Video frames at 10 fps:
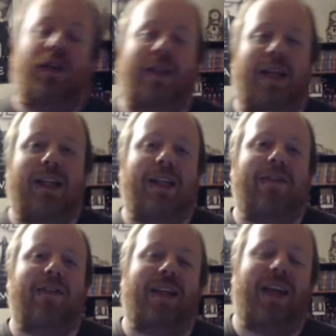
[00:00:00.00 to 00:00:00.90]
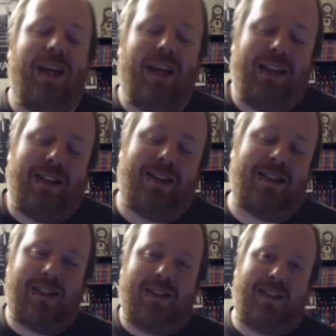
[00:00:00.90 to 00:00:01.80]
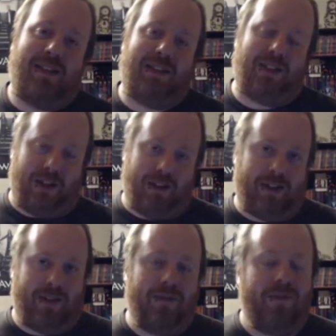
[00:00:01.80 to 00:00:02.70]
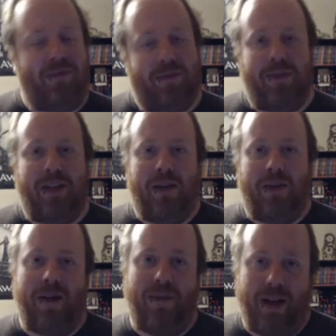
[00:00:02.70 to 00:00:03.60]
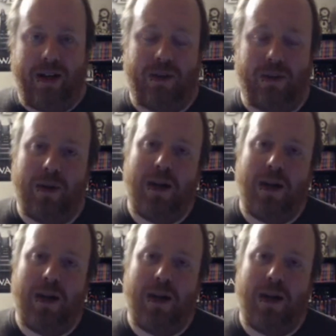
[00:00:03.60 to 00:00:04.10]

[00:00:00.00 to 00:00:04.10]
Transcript: they leave the kids to guard the getaway vehicle.